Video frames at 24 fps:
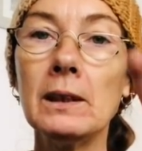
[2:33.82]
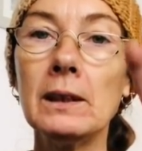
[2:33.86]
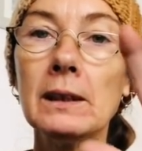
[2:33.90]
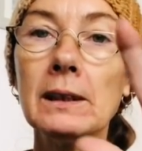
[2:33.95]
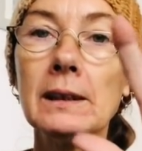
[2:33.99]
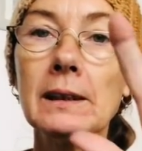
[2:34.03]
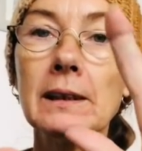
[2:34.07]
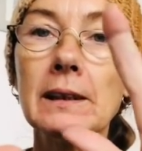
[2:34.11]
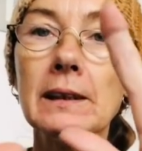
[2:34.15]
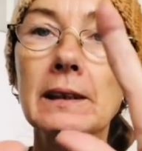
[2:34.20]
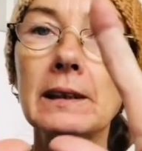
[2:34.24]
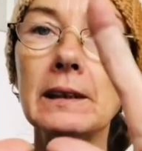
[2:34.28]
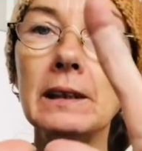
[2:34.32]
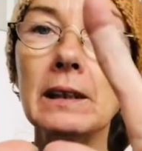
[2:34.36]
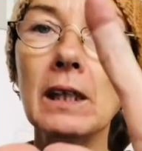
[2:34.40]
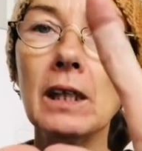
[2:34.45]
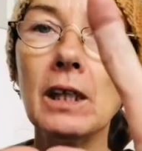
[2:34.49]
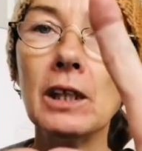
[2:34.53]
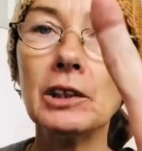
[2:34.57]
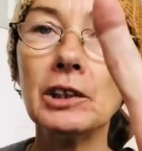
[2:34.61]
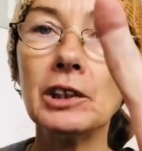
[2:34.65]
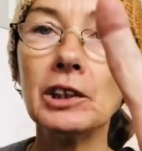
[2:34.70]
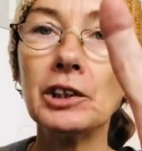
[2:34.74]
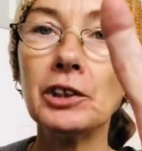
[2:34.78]

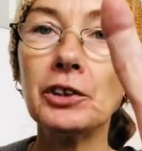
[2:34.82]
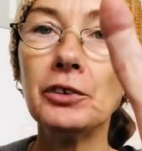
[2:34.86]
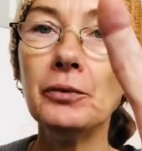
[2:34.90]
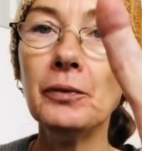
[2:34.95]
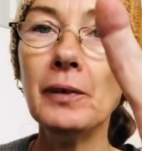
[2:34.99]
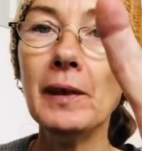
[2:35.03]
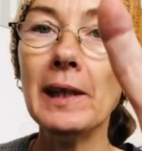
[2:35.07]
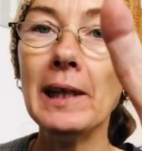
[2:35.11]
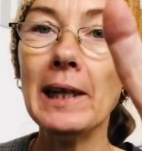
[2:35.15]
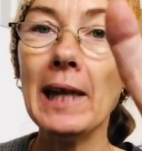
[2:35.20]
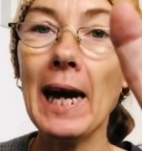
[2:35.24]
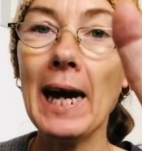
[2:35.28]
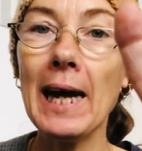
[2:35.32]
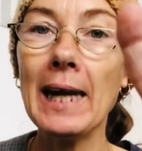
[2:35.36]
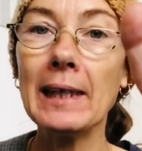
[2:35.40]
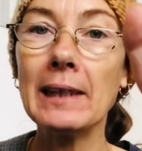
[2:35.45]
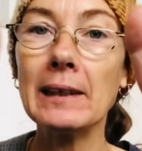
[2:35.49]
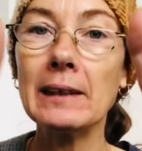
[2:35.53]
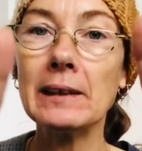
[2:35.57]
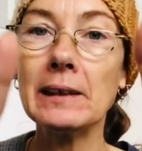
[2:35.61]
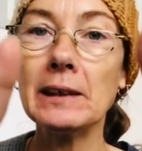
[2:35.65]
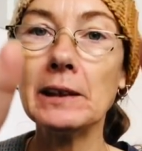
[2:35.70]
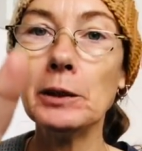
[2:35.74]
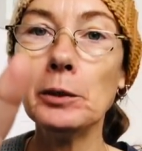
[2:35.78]
Start to
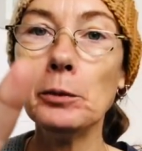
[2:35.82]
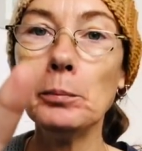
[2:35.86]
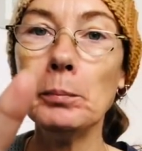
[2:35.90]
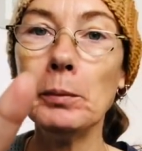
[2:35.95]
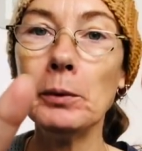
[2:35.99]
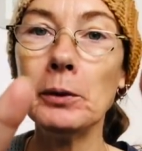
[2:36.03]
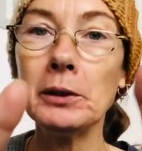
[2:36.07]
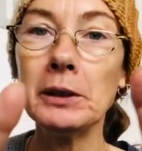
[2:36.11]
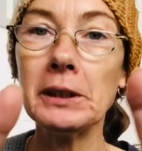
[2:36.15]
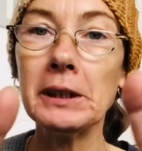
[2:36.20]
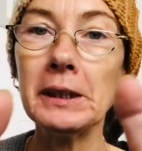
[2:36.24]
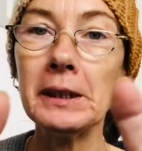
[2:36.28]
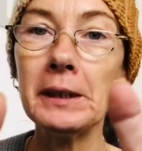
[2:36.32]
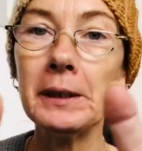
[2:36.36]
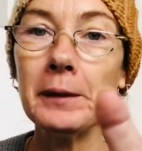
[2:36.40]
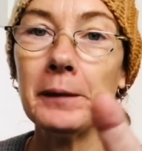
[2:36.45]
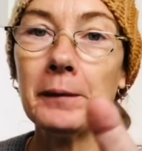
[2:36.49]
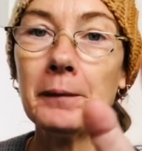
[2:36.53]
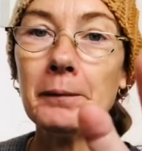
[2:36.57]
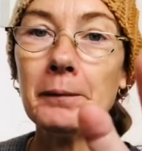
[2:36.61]
relax your body,